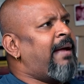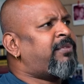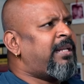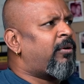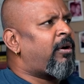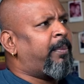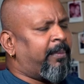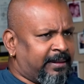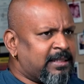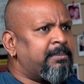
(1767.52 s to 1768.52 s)
have seen a lot of
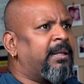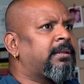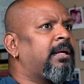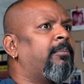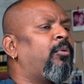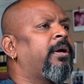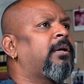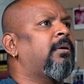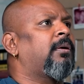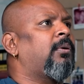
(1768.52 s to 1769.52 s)
people. This month, a boy
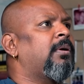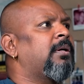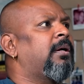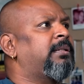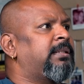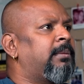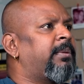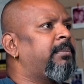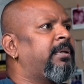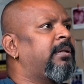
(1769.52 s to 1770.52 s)
called
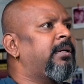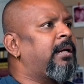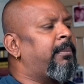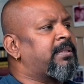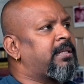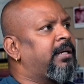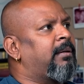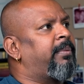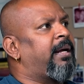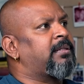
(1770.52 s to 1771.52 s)
Chidambaram in our
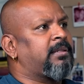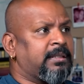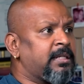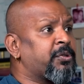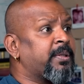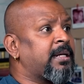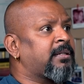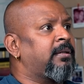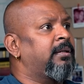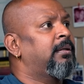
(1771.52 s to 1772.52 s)
Besanagar branch, Essentials
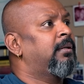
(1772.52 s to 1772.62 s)
actually,